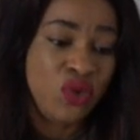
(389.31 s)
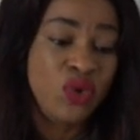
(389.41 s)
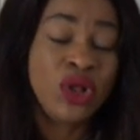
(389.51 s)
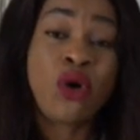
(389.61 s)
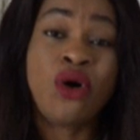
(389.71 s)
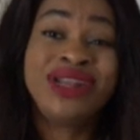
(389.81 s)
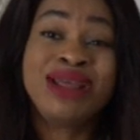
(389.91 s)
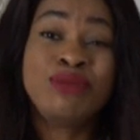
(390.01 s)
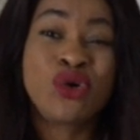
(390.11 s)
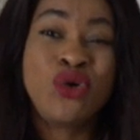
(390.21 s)
We call
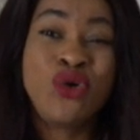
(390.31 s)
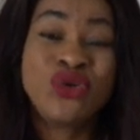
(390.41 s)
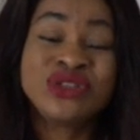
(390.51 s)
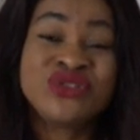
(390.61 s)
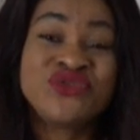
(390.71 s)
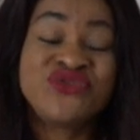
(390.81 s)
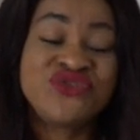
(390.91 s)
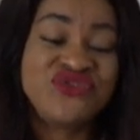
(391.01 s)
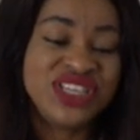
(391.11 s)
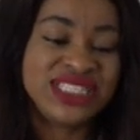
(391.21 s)
them
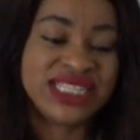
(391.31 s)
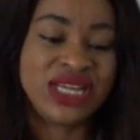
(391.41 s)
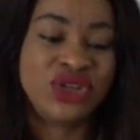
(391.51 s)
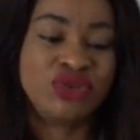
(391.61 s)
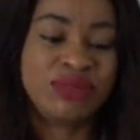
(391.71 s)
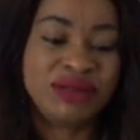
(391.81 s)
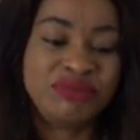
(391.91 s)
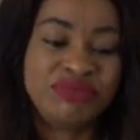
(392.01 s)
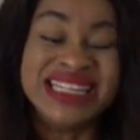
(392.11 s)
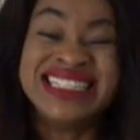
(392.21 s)
close-fisted
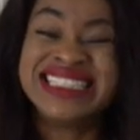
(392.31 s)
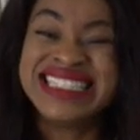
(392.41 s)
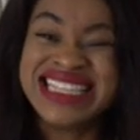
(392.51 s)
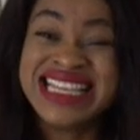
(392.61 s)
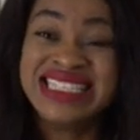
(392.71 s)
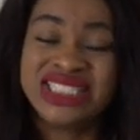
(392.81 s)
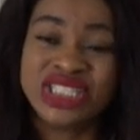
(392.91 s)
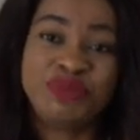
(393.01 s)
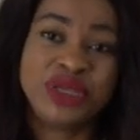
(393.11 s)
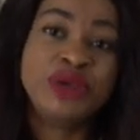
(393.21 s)
human beings,
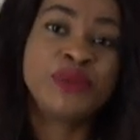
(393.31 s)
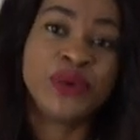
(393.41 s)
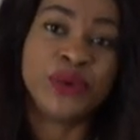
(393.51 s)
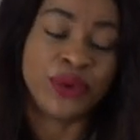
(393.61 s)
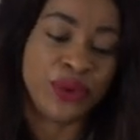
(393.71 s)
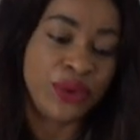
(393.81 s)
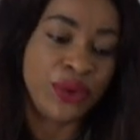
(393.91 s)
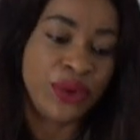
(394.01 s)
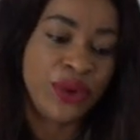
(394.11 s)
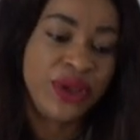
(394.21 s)
stingy people.
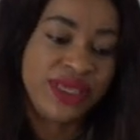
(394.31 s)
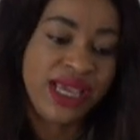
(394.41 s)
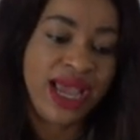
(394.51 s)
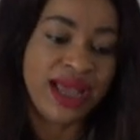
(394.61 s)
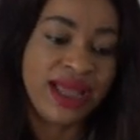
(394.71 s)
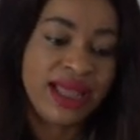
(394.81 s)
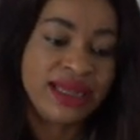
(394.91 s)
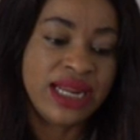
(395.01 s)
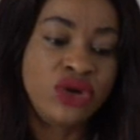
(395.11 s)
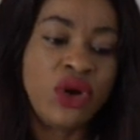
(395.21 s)
Yeah,
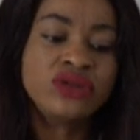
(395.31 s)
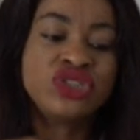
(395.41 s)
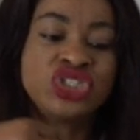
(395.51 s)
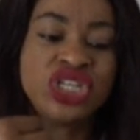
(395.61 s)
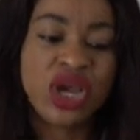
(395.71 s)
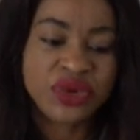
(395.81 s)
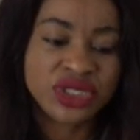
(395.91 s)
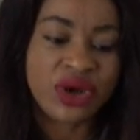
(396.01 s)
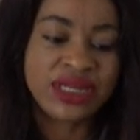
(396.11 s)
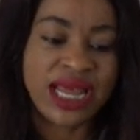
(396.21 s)
they don't share
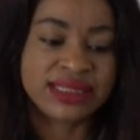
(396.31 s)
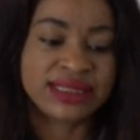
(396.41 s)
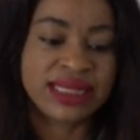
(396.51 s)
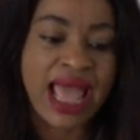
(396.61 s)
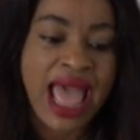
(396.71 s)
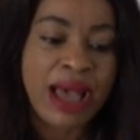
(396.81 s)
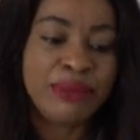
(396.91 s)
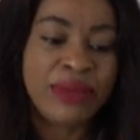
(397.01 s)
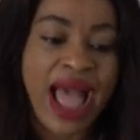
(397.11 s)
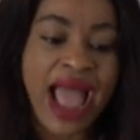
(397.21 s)
with others,
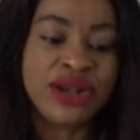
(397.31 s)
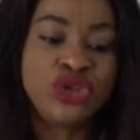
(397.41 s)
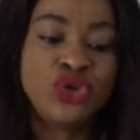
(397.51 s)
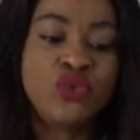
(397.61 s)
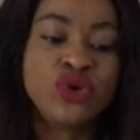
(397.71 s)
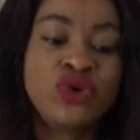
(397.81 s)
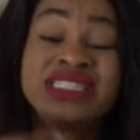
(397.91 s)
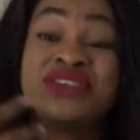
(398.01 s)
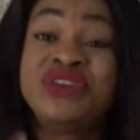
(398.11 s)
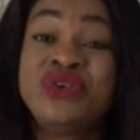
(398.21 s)
and you will
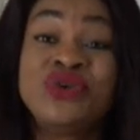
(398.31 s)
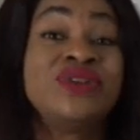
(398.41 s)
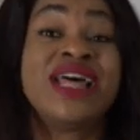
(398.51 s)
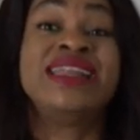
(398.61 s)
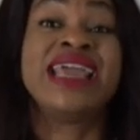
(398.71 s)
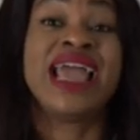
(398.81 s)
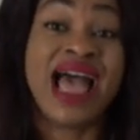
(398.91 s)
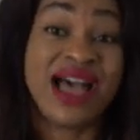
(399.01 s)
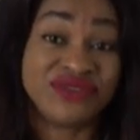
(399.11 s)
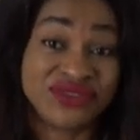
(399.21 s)
not even know that they
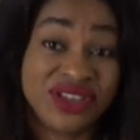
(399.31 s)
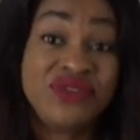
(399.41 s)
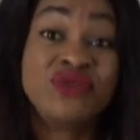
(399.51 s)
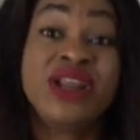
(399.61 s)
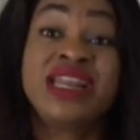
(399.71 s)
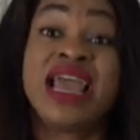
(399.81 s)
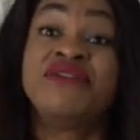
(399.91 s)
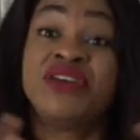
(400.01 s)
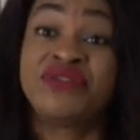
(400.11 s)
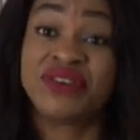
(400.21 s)
have. Even when they
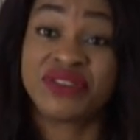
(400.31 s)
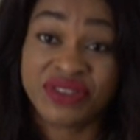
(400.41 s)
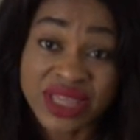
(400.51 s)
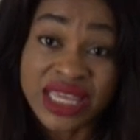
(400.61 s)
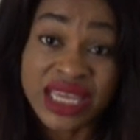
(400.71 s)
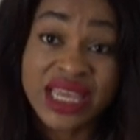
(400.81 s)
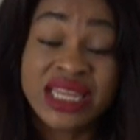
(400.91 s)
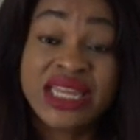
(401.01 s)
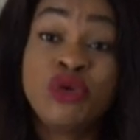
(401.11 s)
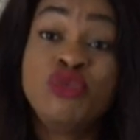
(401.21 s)
have everything,
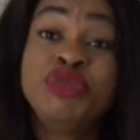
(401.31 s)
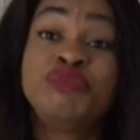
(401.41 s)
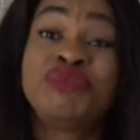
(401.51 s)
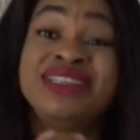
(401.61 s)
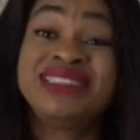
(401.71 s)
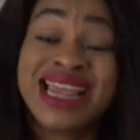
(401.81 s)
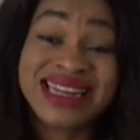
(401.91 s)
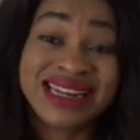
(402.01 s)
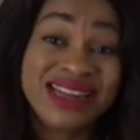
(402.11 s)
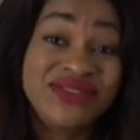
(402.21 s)
they will be
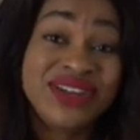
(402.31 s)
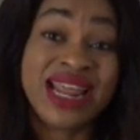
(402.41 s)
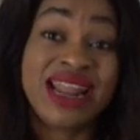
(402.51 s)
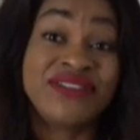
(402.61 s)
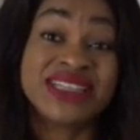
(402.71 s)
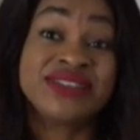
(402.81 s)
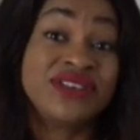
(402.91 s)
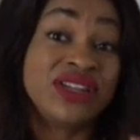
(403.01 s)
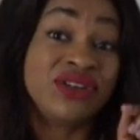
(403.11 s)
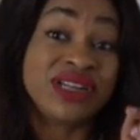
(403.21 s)
pretending, living their life as
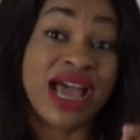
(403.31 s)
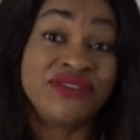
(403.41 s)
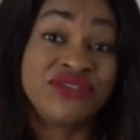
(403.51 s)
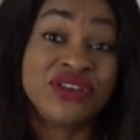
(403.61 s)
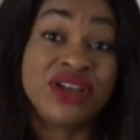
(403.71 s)
if they don't have